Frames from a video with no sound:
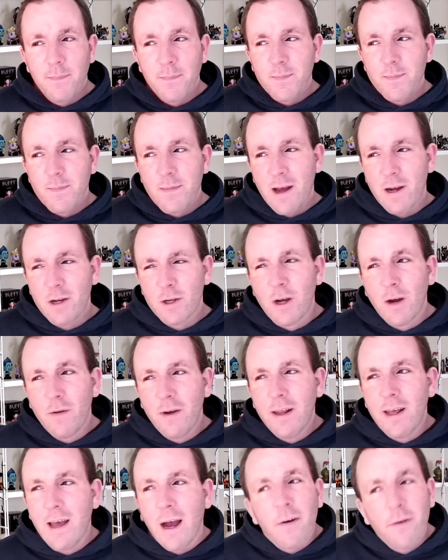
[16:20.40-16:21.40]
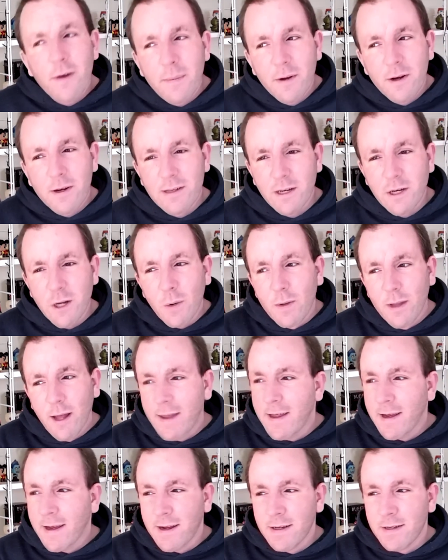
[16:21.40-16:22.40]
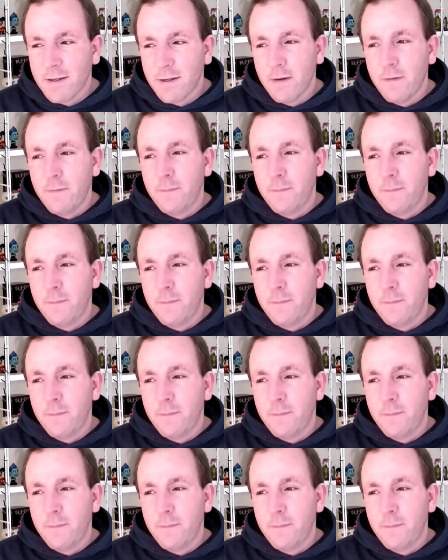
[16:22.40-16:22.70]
I just got really angry because I don't like that kind of stuff.